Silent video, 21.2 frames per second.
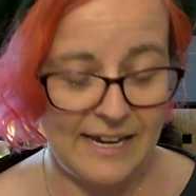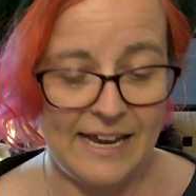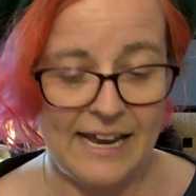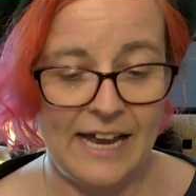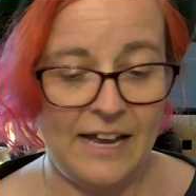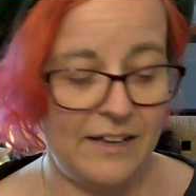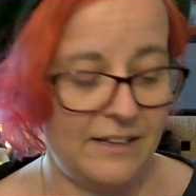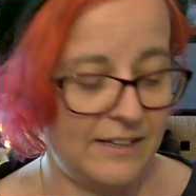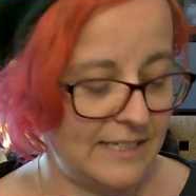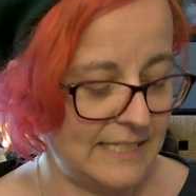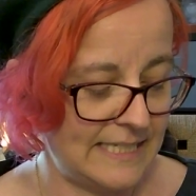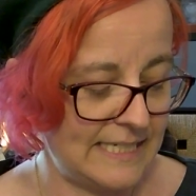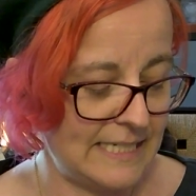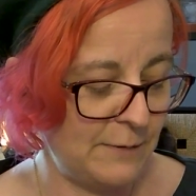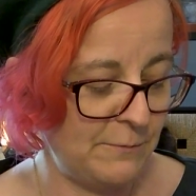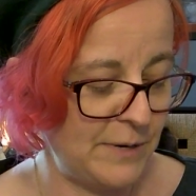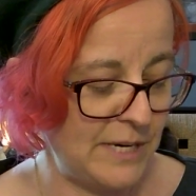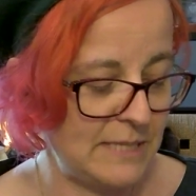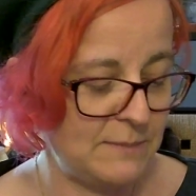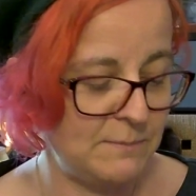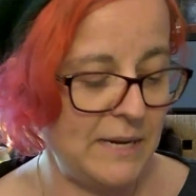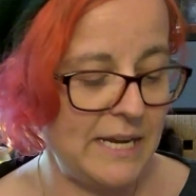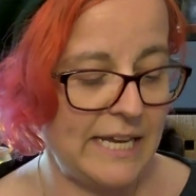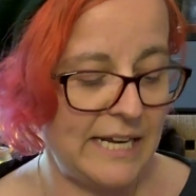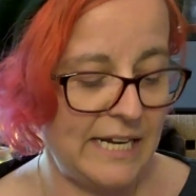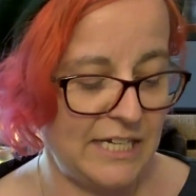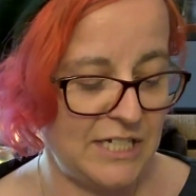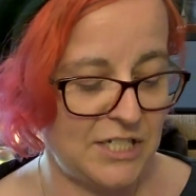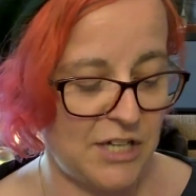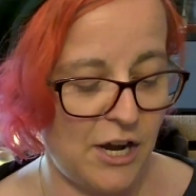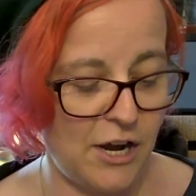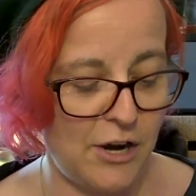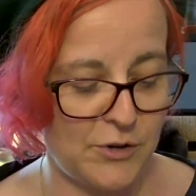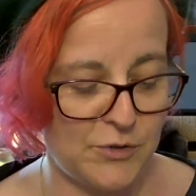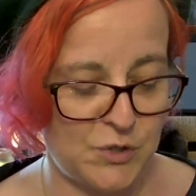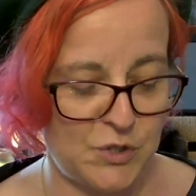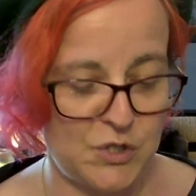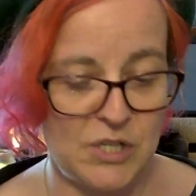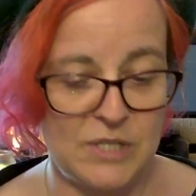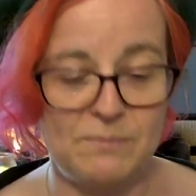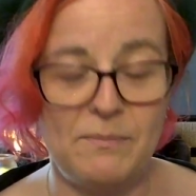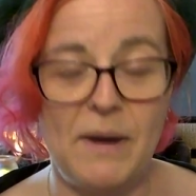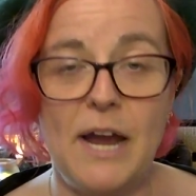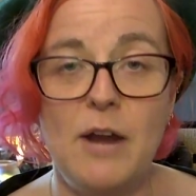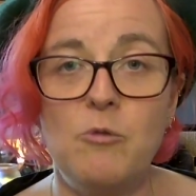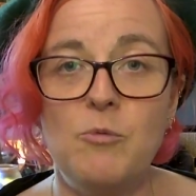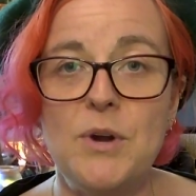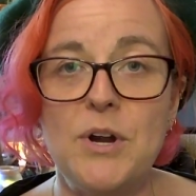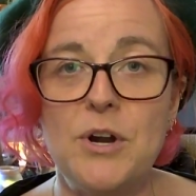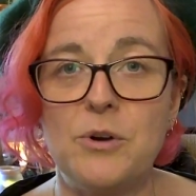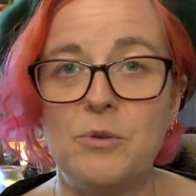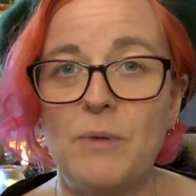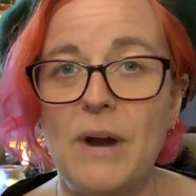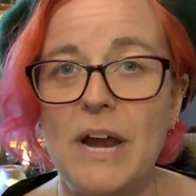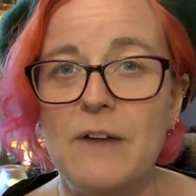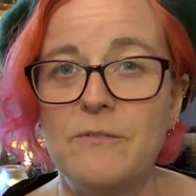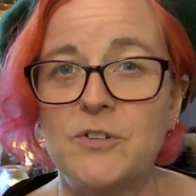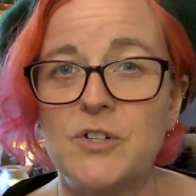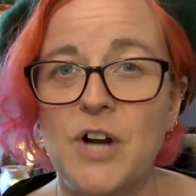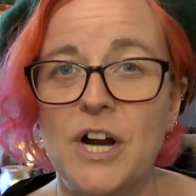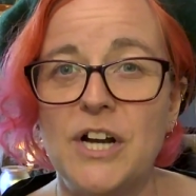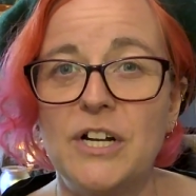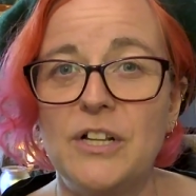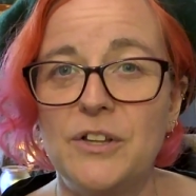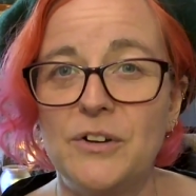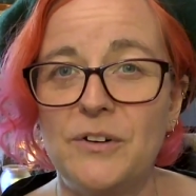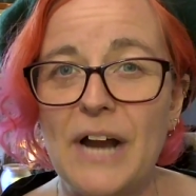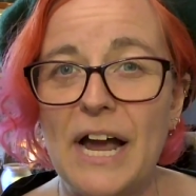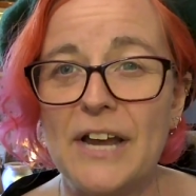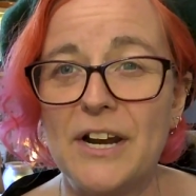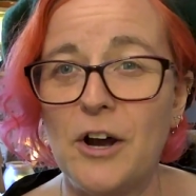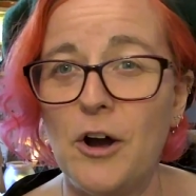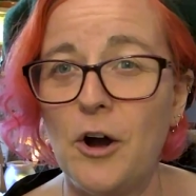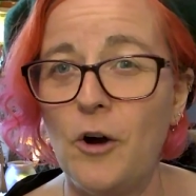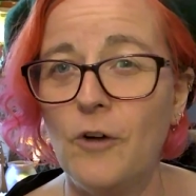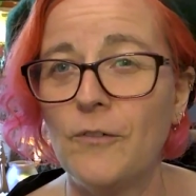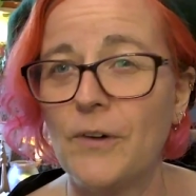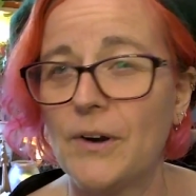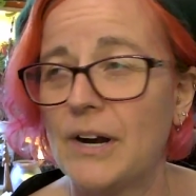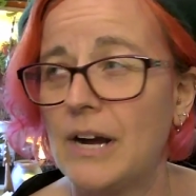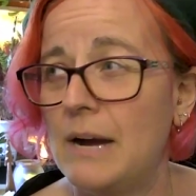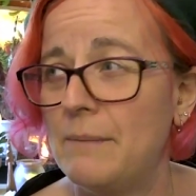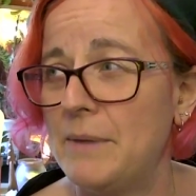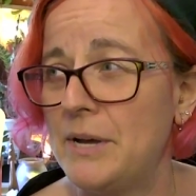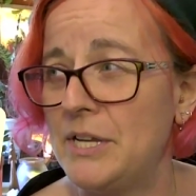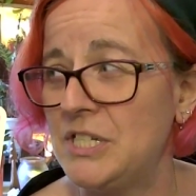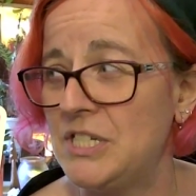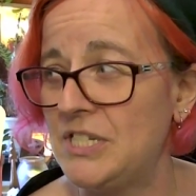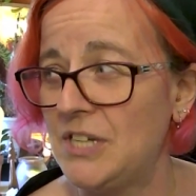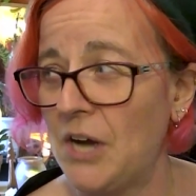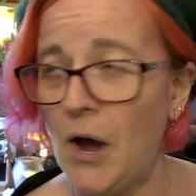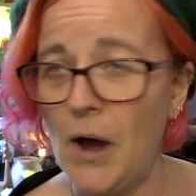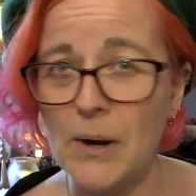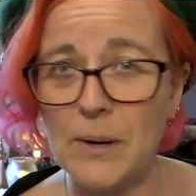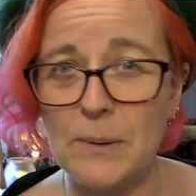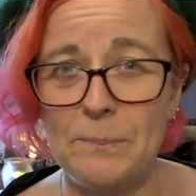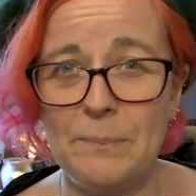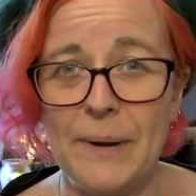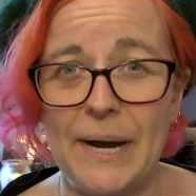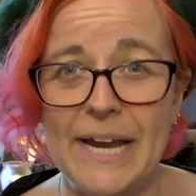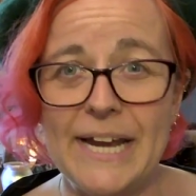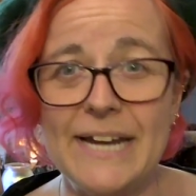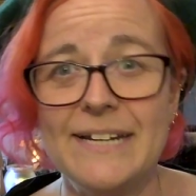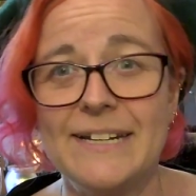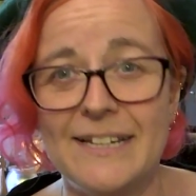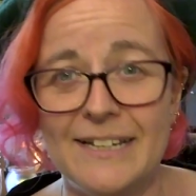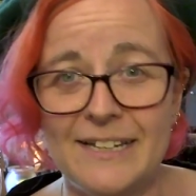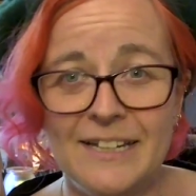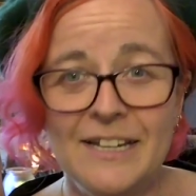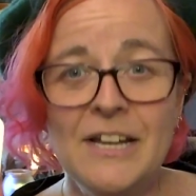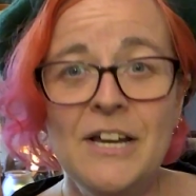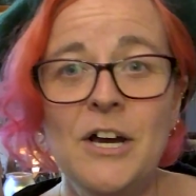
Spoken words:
Hell, in some ways, me getting dogs is just my weird way of trying to learn how to overcome a dog bite